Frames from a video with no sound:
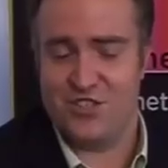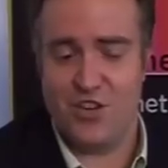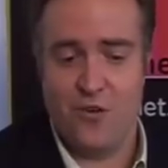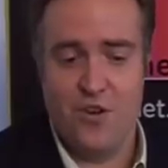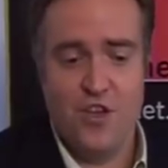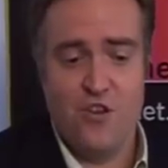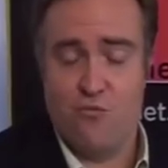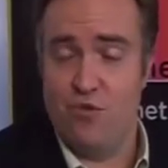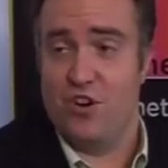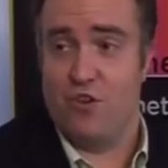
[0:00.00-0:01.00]
So
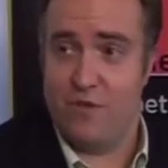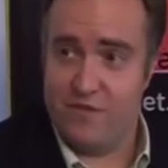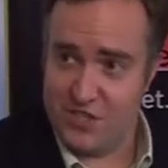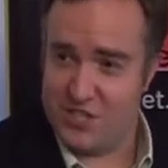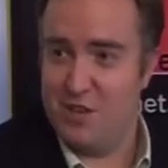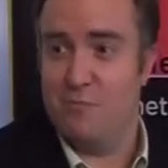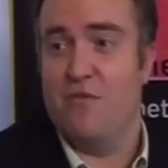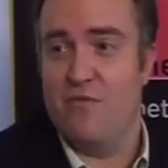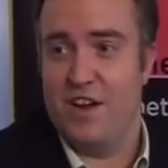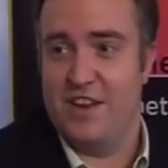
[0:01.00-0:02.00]
really, we've just
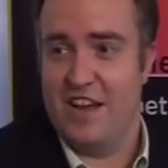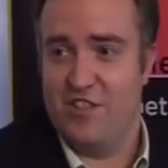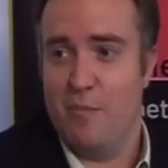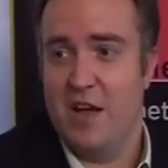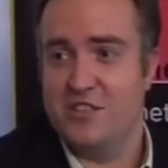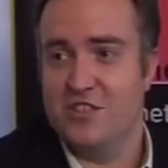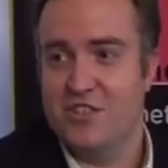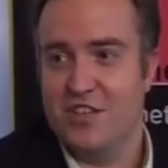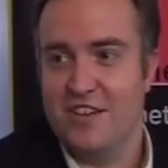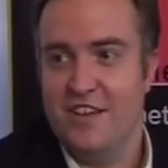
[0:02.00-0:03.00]
simplified down the
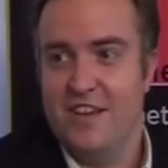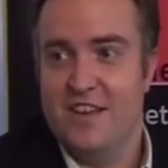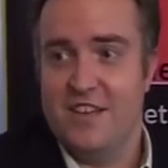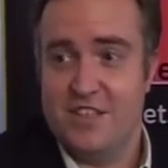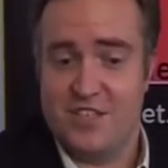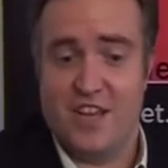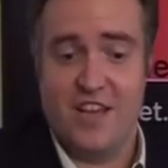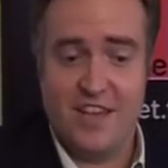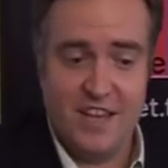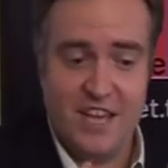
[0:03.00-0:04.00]
messaging to say,